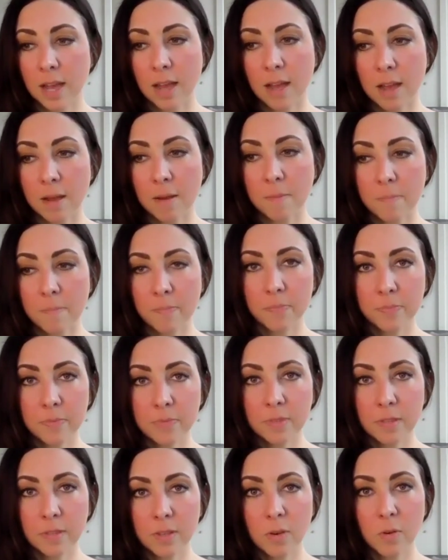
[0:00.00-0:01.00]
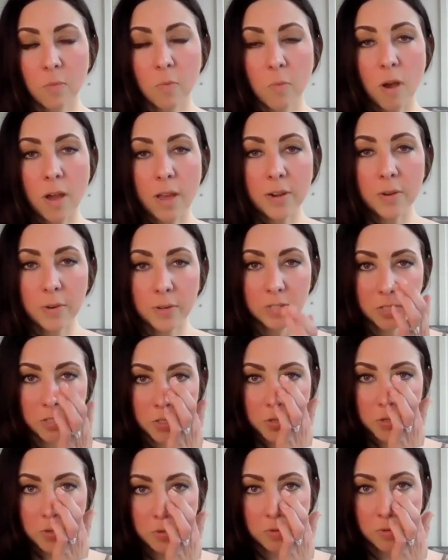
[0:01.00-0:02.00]
one or
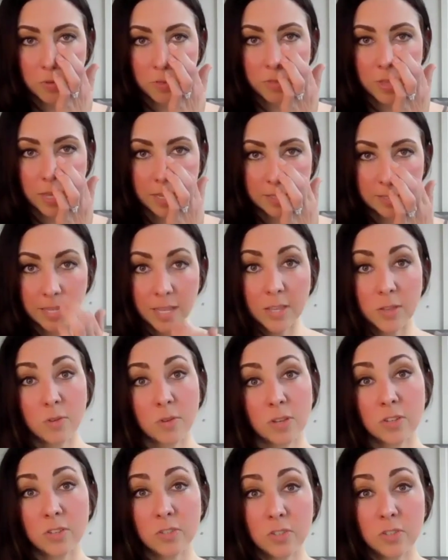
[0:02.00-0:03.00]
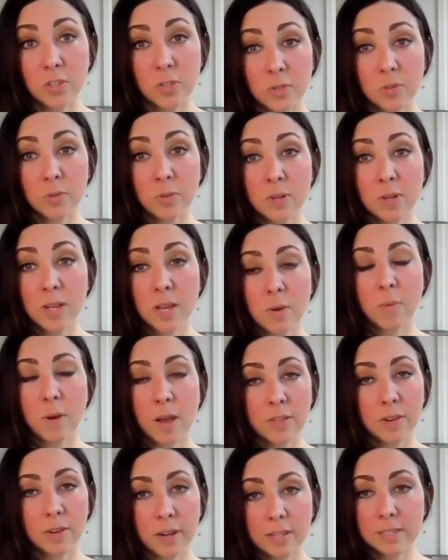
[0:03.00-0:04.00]
two things that you can do,
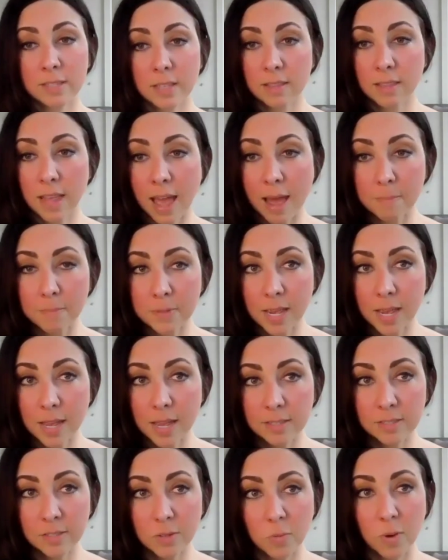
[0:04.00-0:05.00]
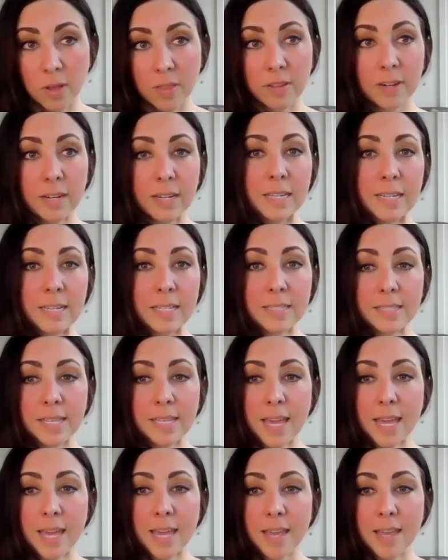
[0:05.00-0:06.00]
whether it's a lab test, whether it
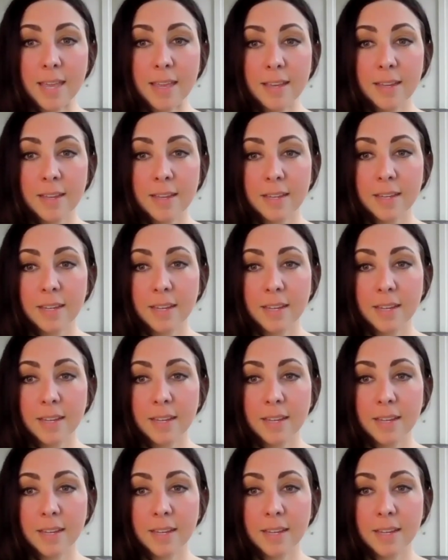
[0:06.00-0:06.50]
is a